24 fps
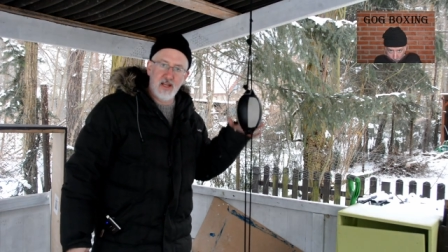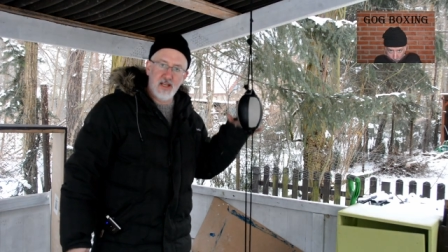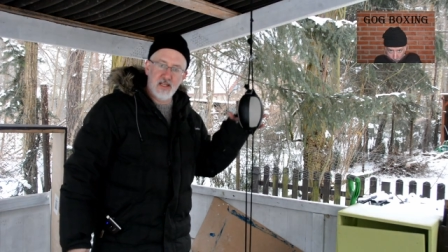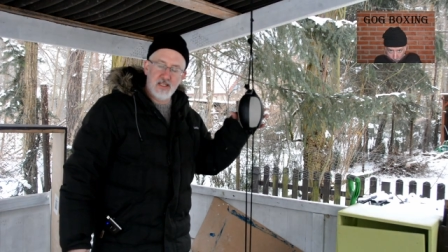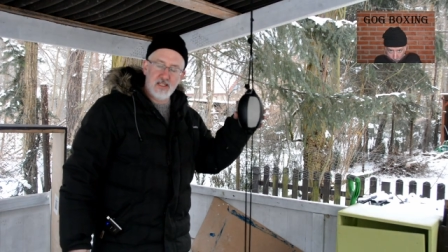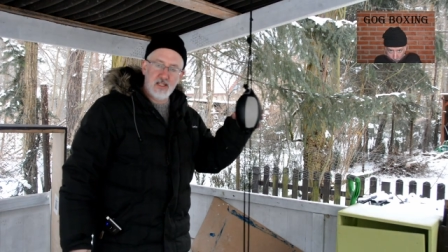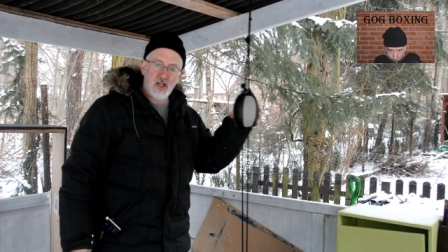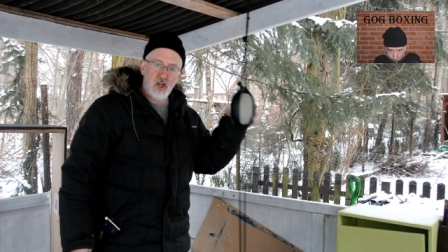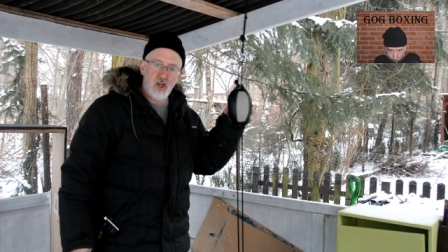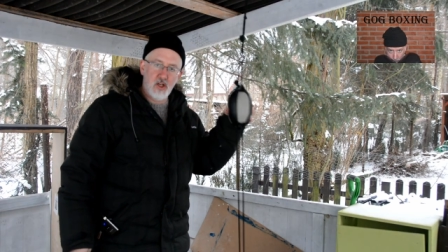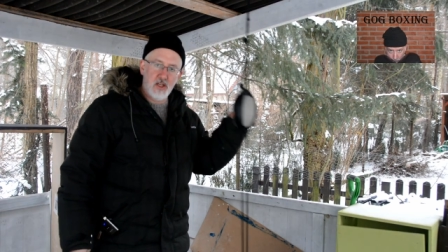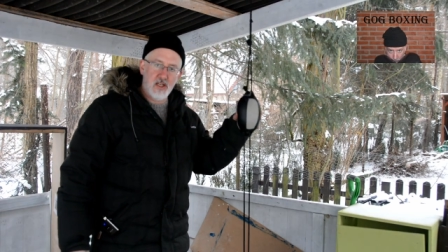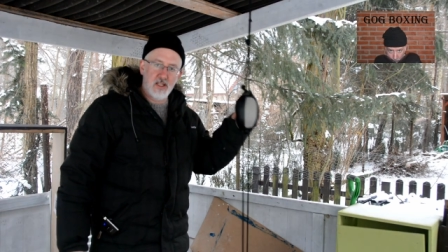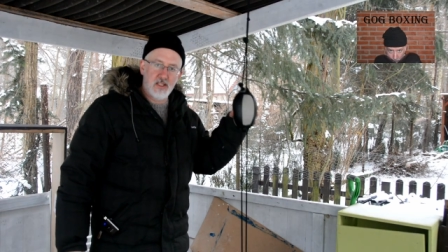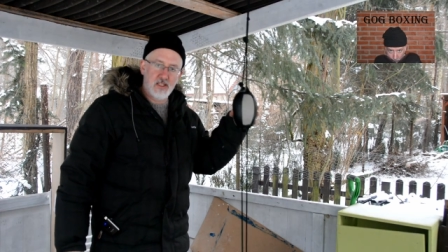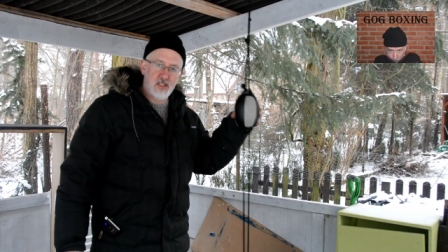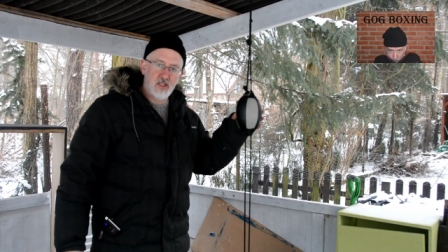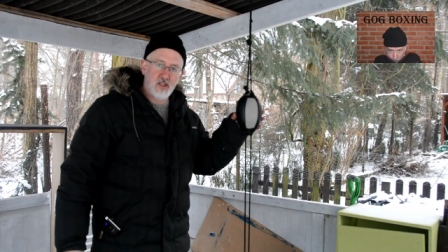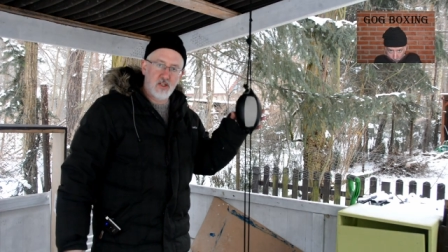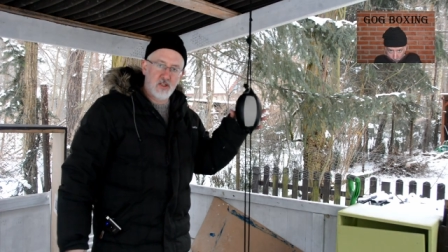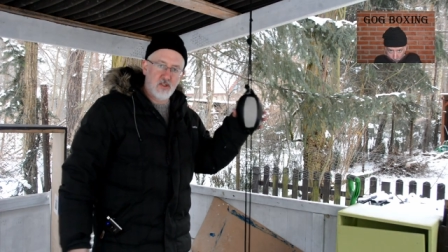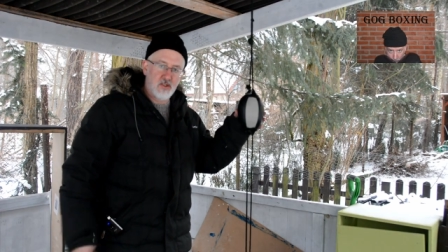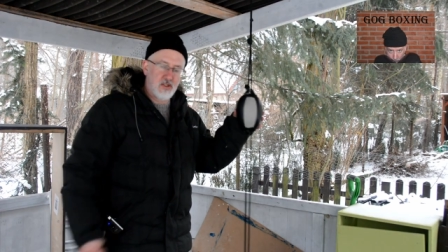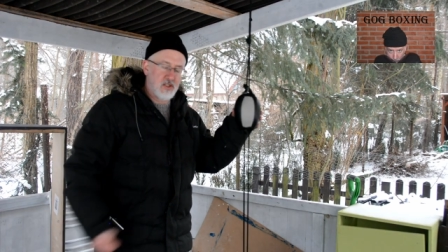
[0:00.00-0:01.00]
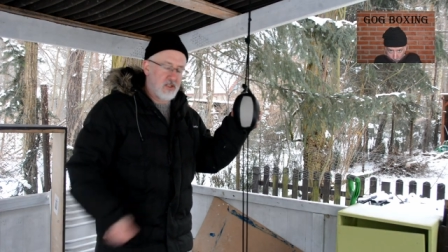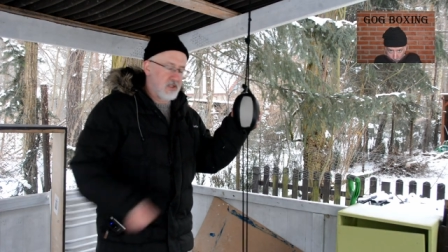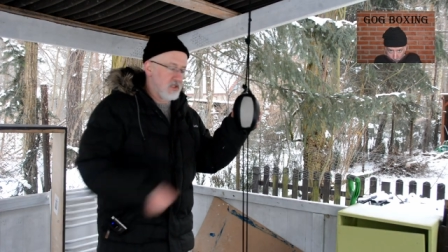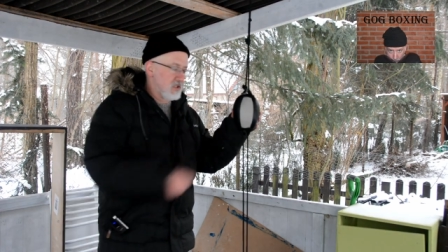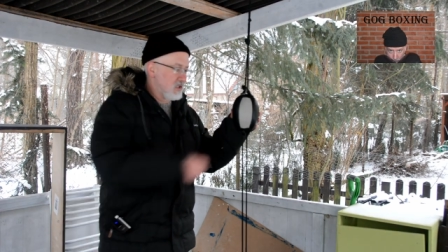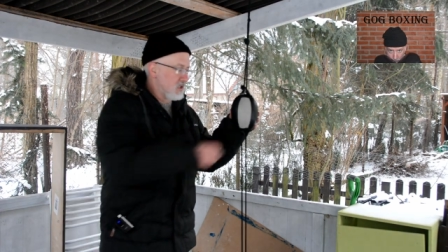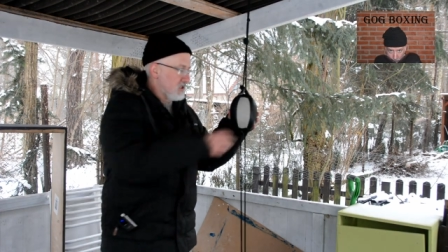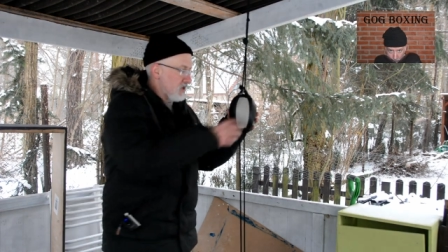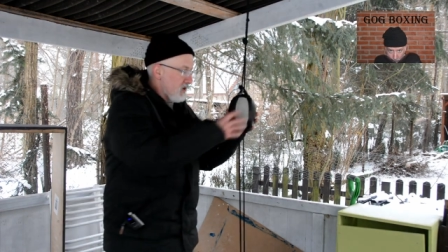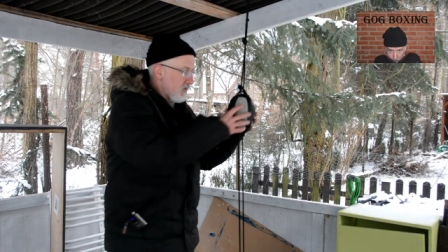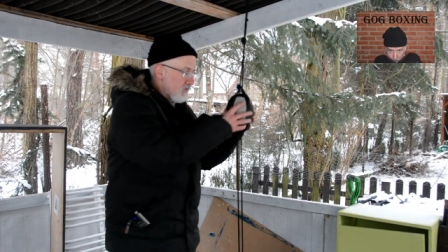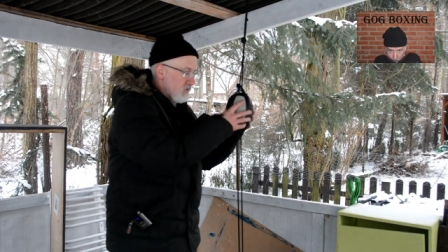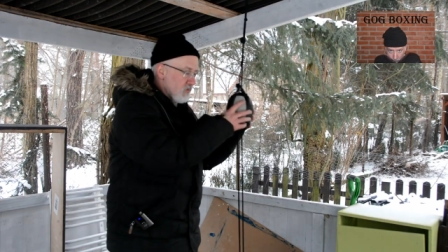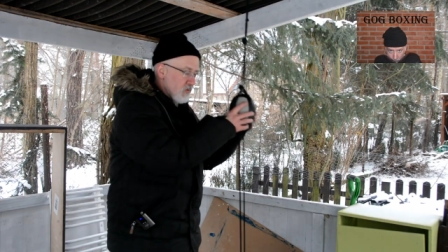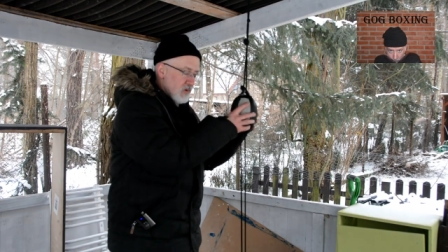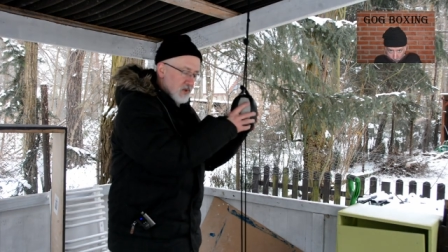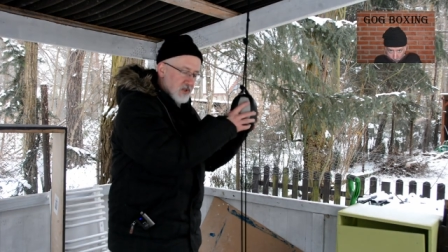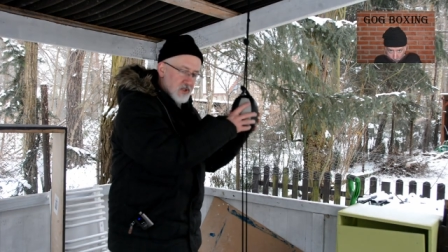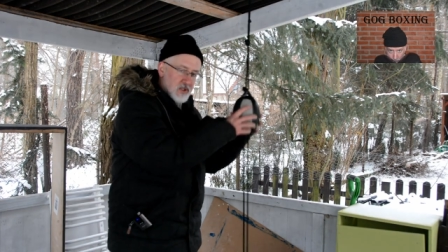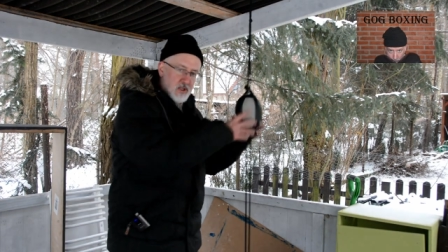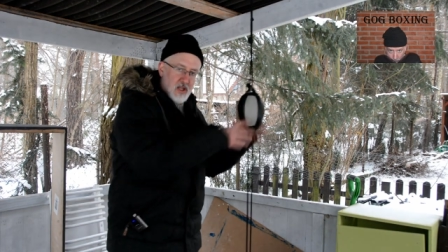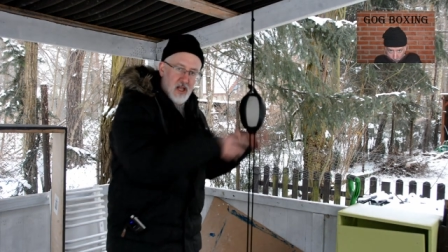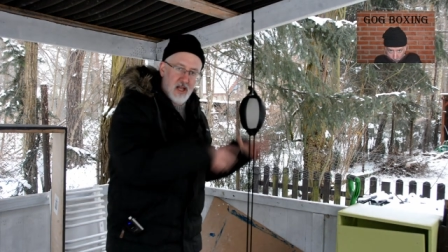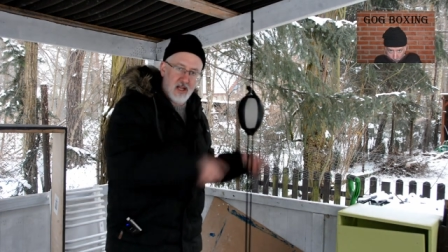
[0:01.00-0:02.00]
It's stuffed
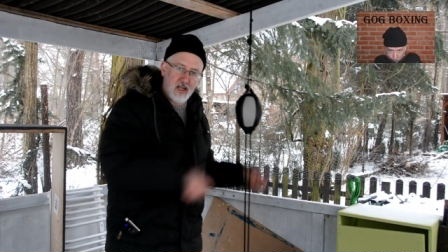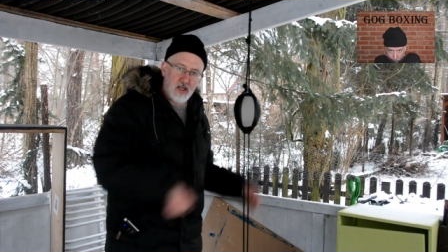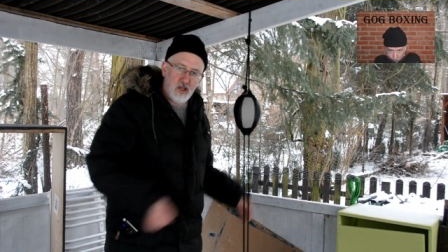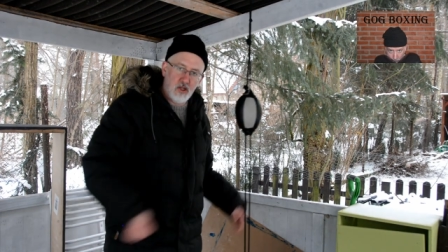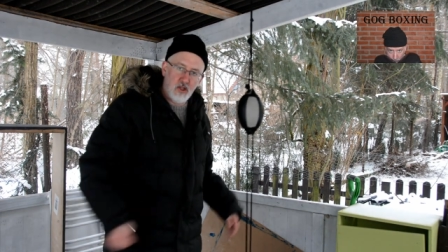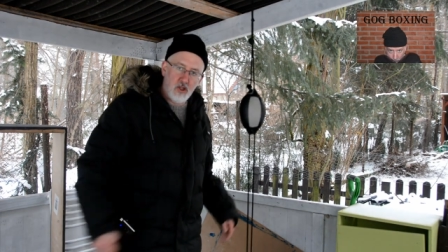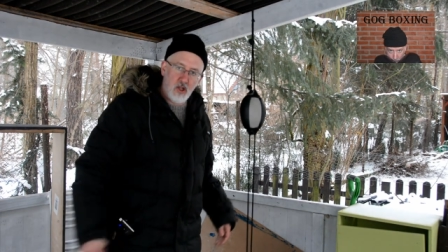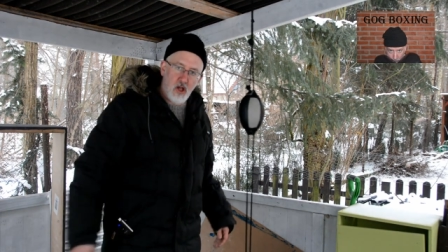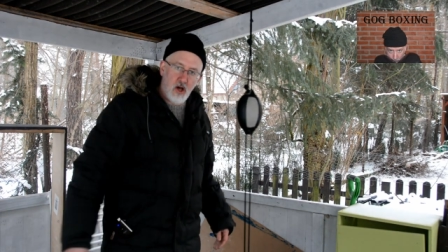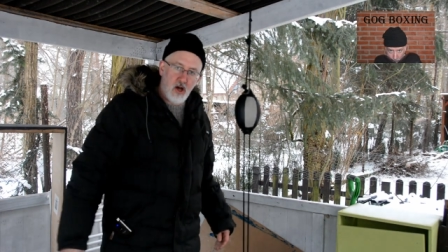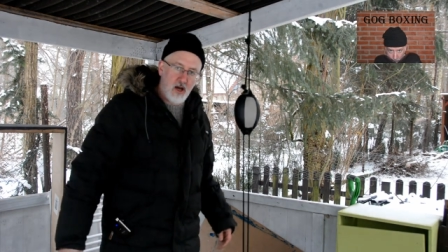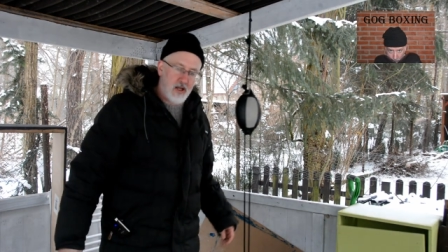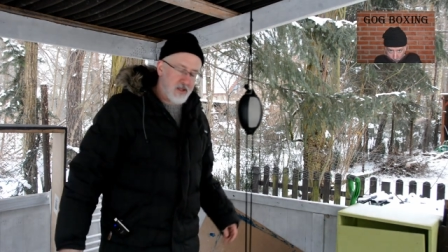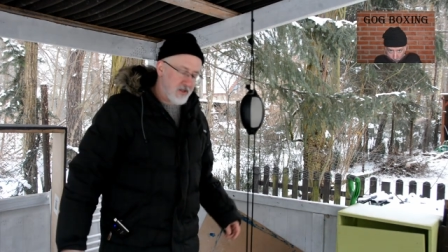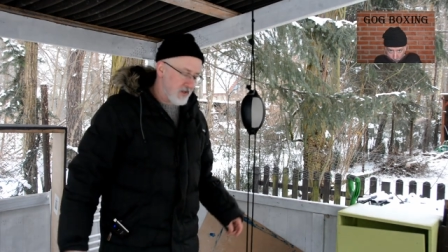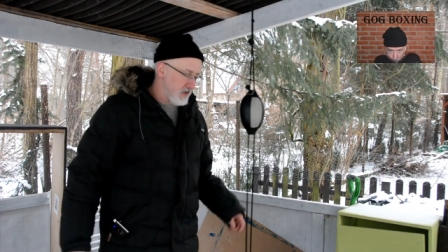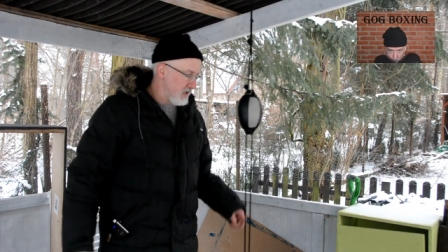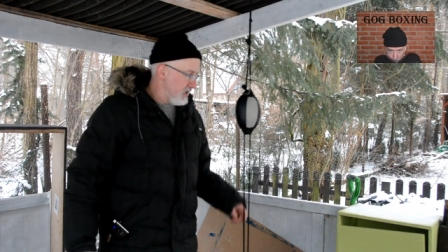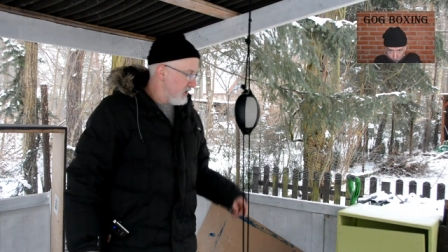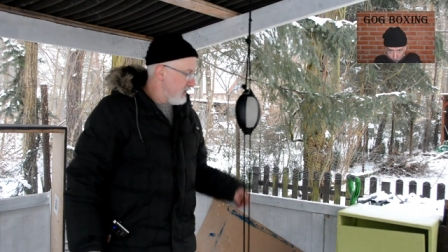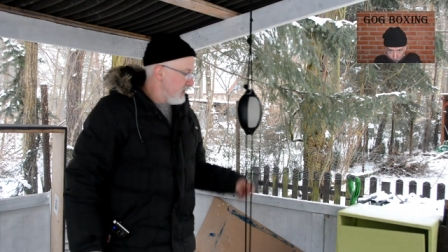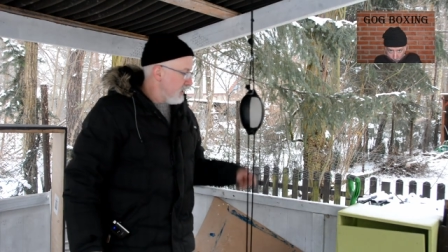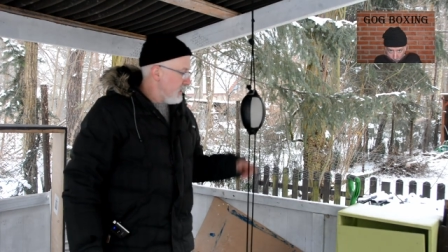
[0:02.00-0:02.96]
with like cloth,